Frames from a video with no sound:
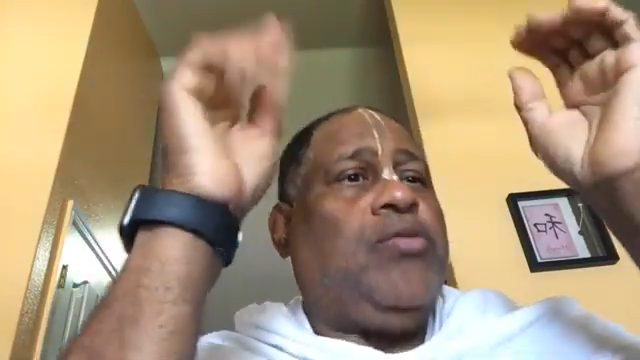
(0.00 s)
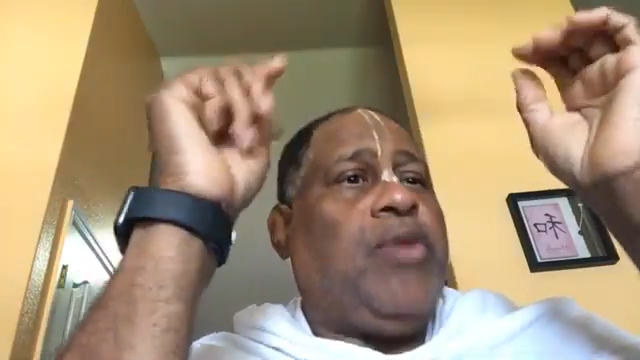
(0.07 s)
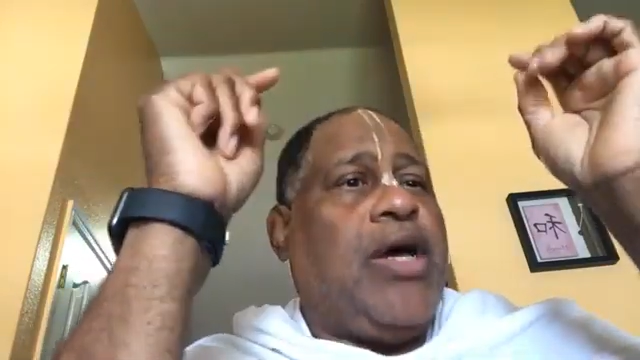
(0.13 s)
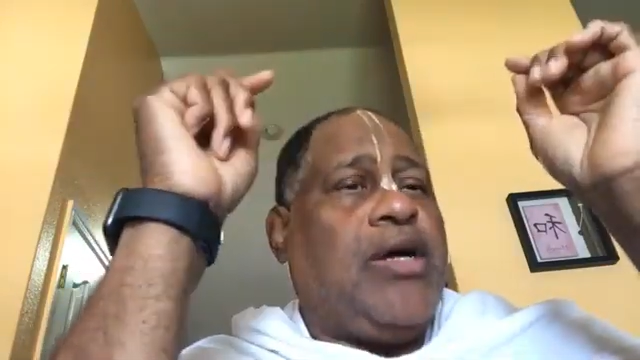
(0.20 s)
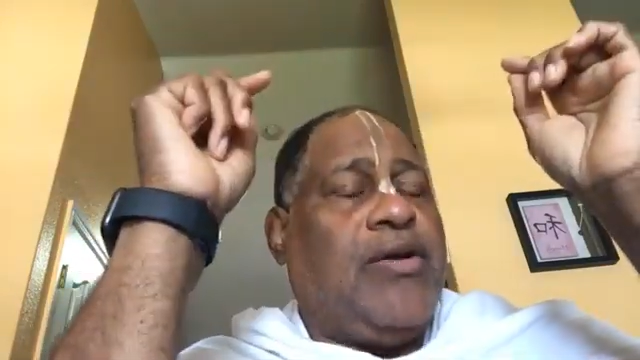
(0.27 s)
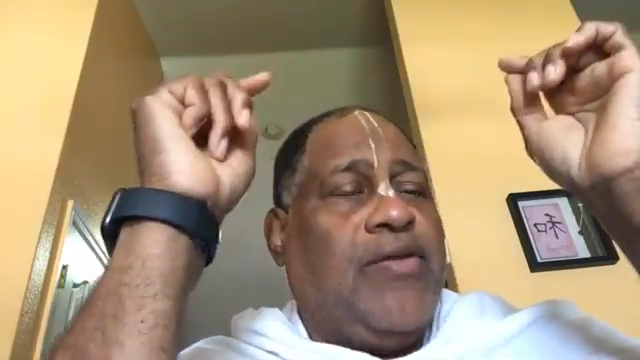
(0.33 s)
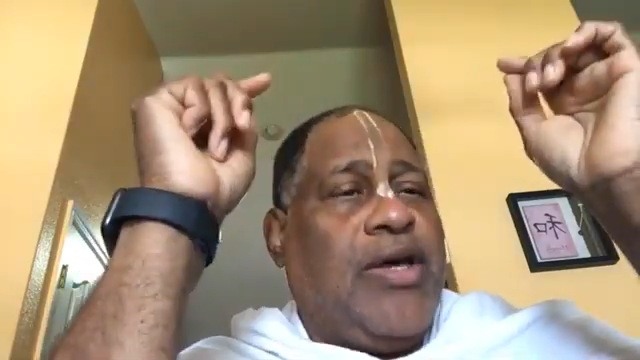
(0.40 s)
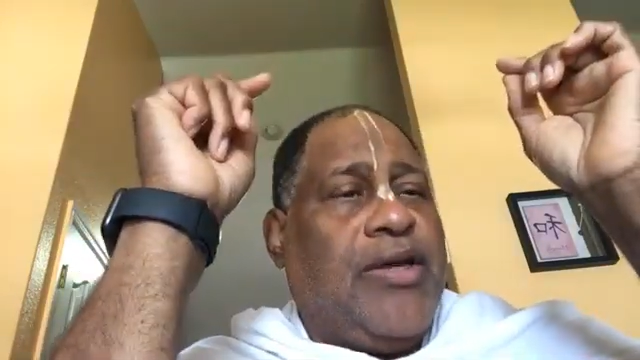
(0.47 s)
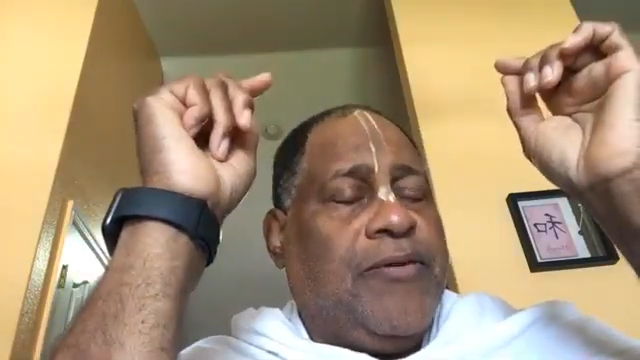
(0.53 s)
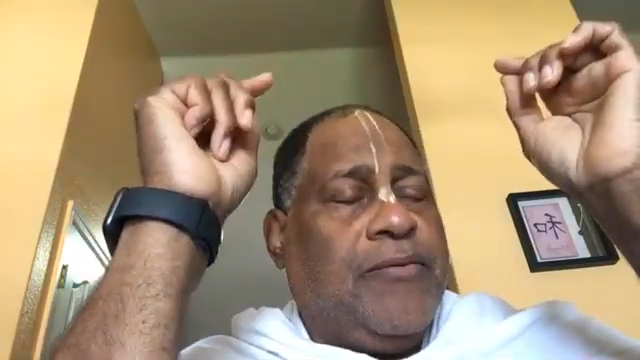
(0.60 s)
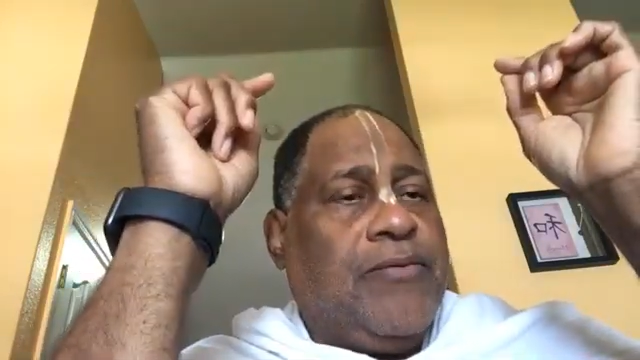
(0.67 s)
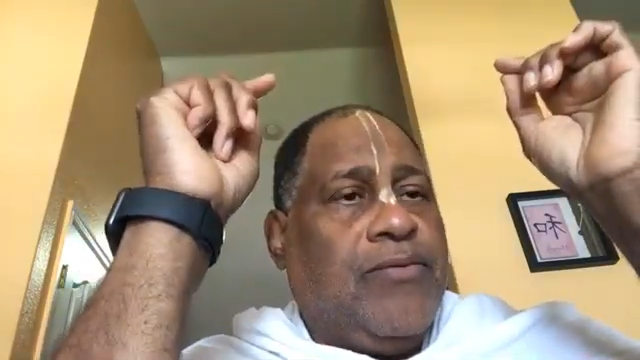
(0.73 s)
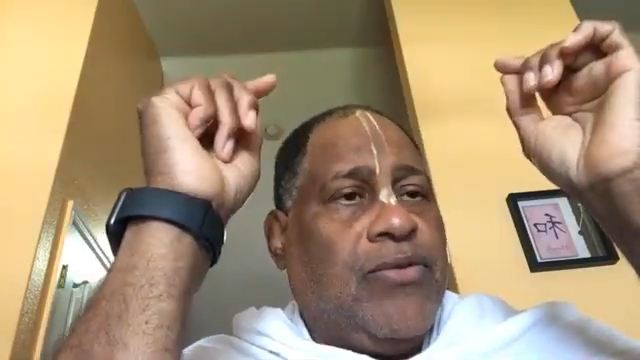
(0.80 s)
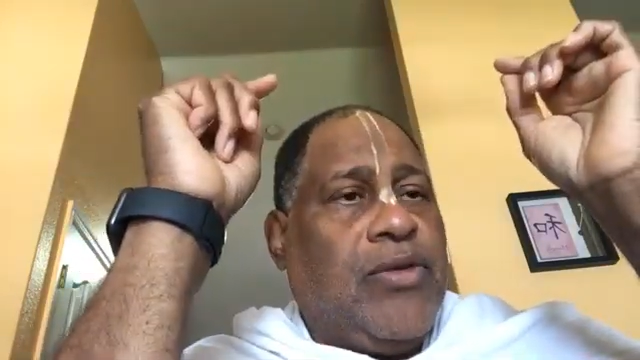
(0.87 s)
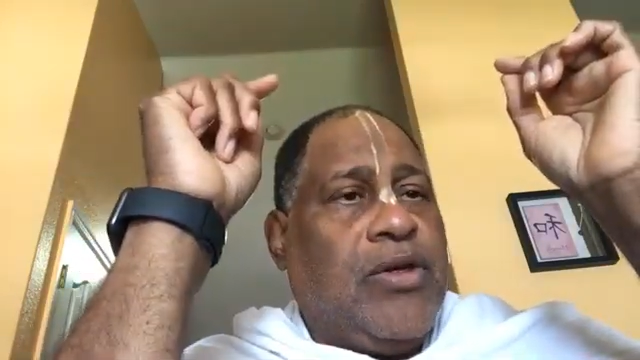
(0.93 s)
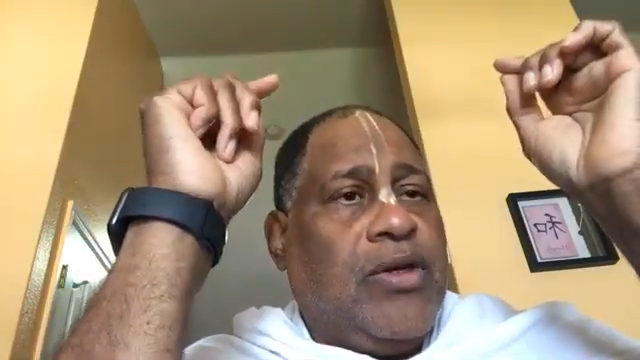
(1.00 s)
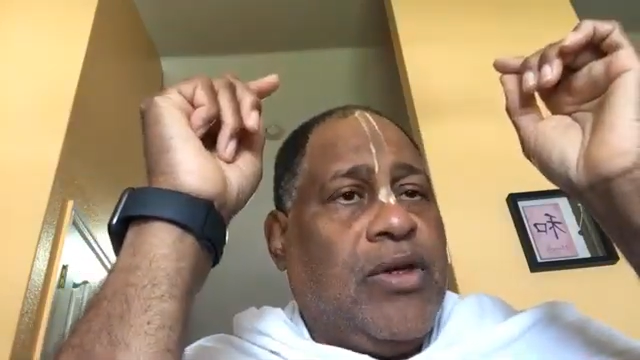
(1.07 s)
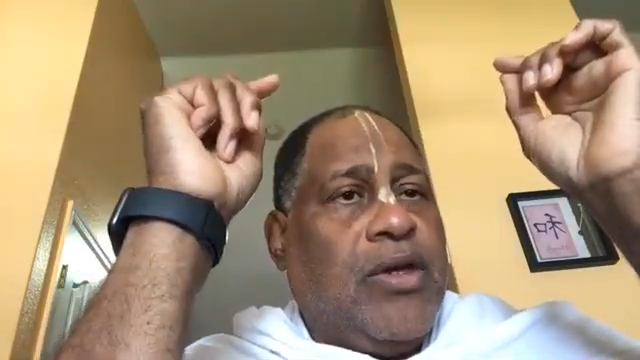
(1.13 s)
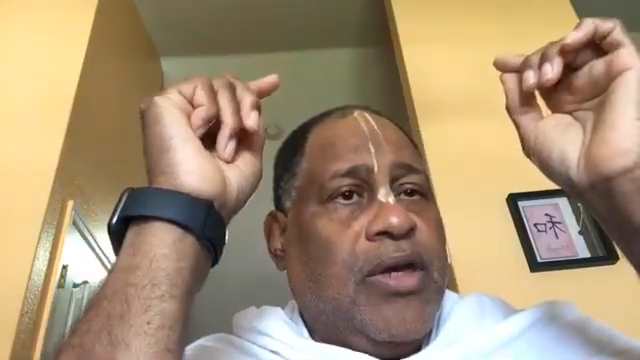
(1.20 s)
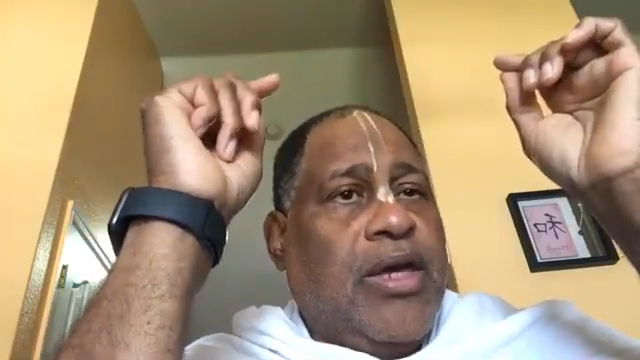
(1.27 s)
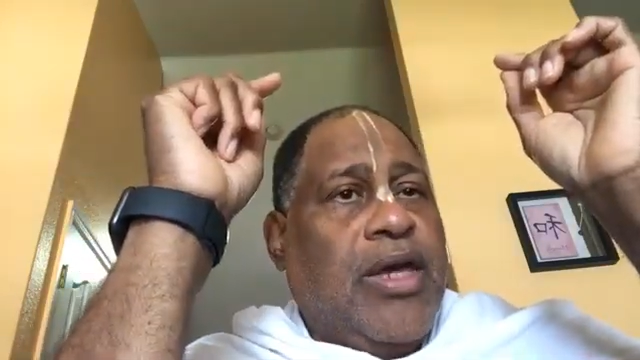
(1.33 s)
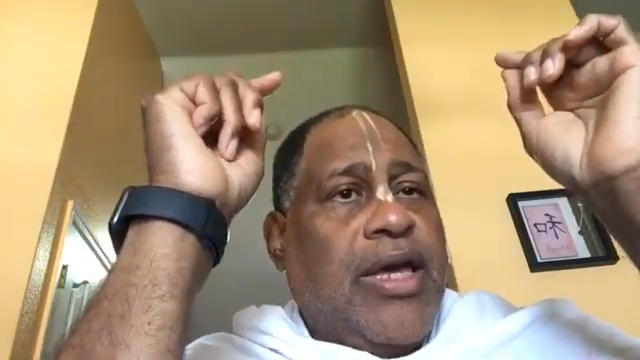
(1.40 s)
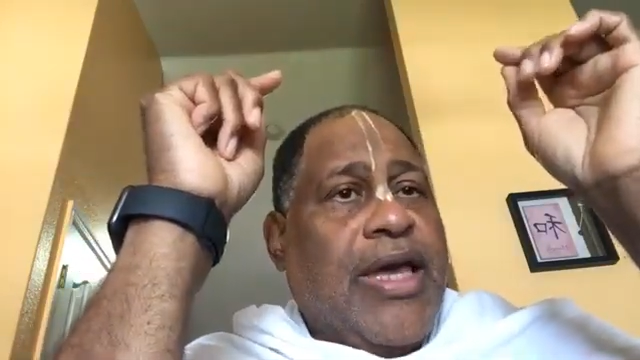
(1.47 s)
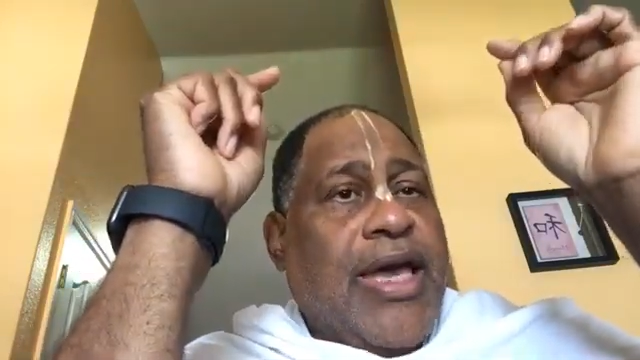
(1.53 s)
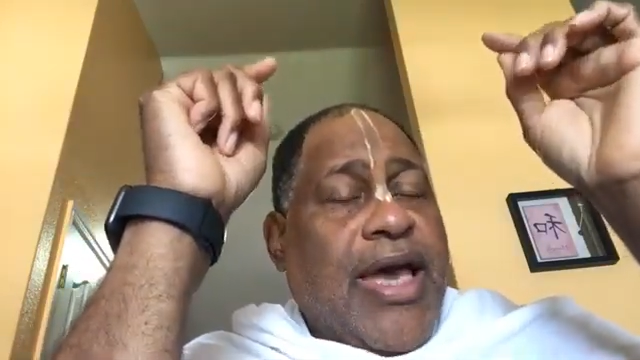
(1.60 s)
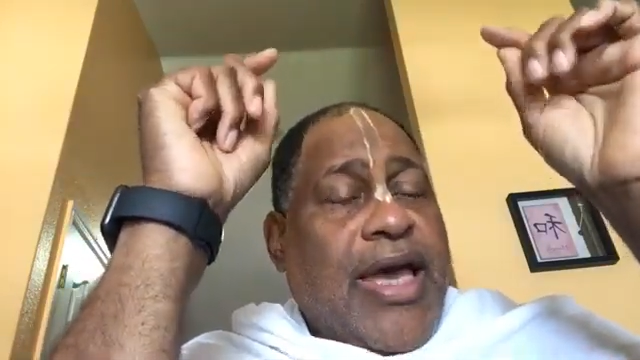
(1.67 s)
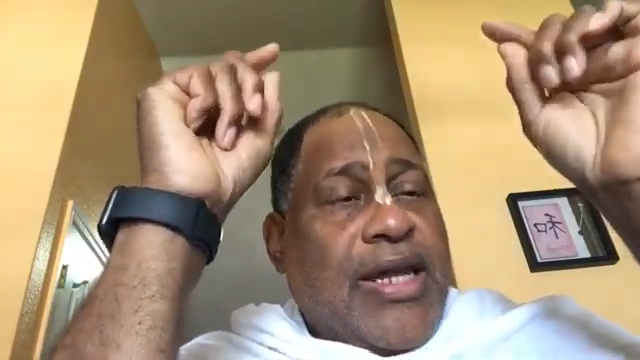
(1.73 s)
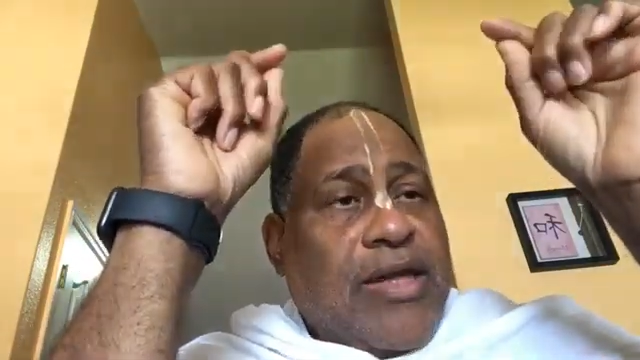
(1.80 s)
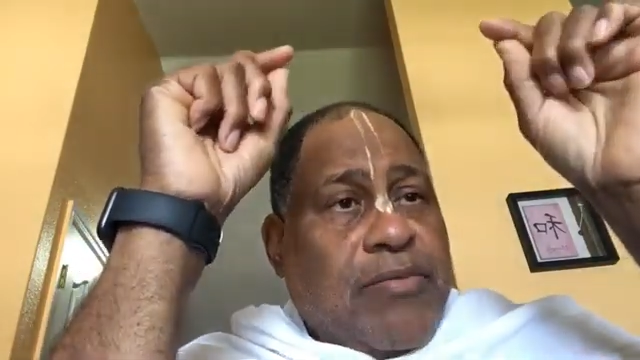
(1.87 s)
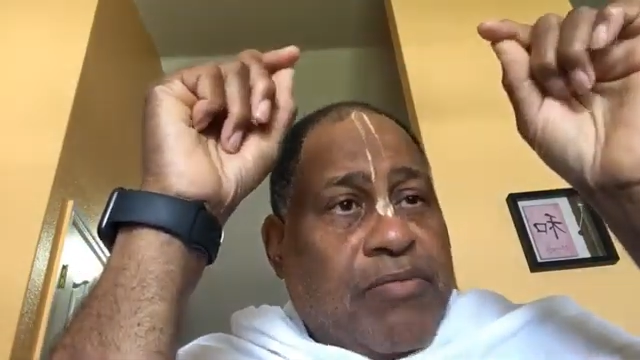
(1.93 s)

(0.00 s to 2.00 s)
with Bhagavan. And